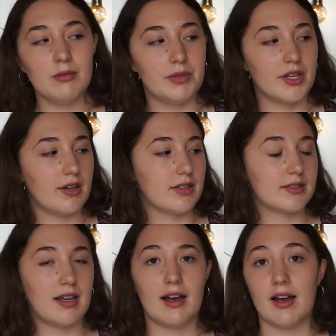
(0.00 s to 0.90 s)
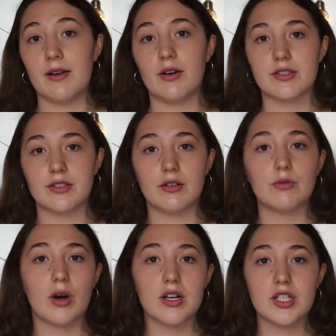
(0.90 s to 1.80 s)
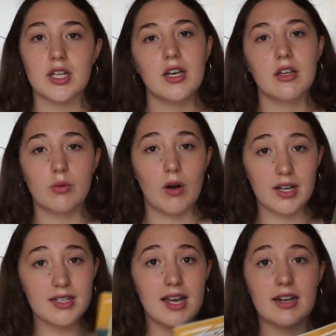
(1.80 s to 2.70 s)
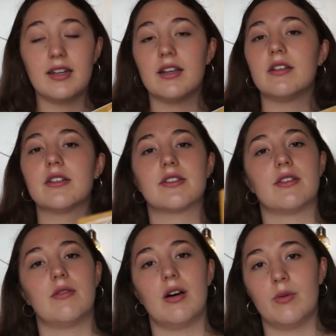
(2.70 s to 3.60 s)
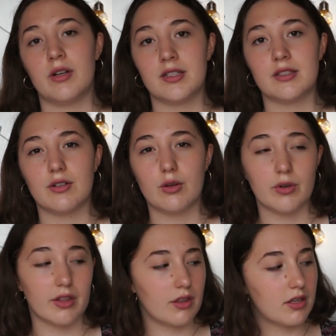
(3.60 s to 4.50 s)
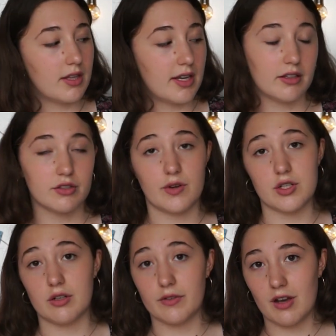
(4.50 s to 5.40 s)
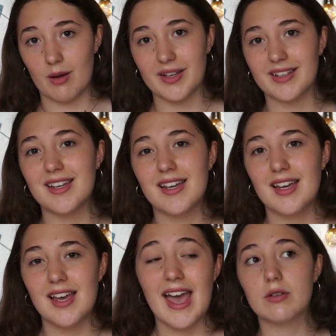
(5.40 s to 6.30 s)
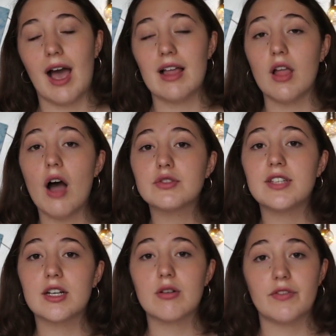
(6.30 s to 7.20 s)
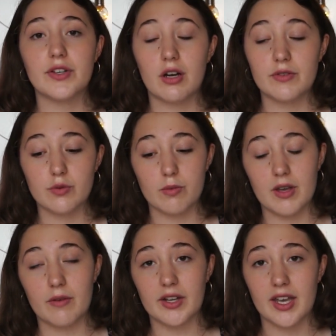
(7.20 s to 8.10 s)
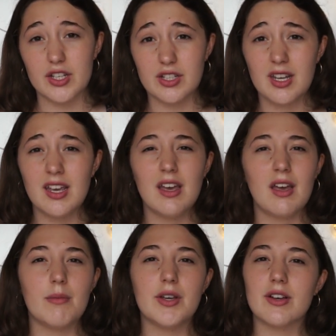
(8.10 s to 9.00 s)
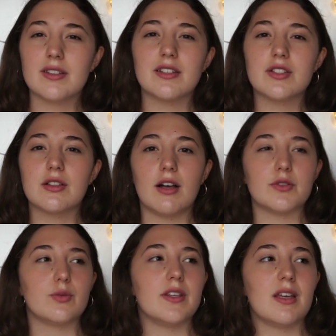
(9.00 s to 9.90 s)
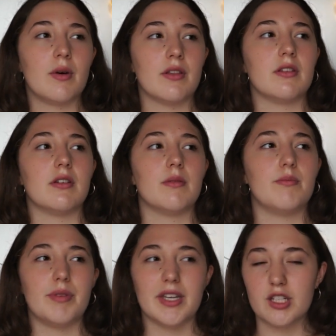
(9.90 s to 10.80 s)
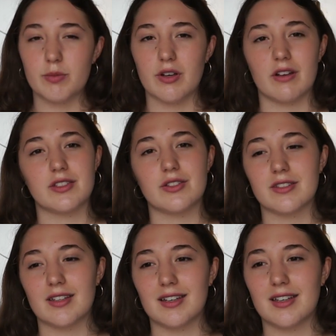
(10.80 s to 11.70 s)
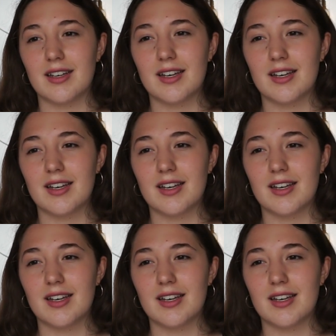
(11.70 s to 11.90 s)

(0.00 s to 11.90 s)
because I also watched The Walking Dead in English, so I wanted to go with the English version of the comic. And I love to take graphic novels with me on vacation, because I just love to read them on the beach, because it's just like,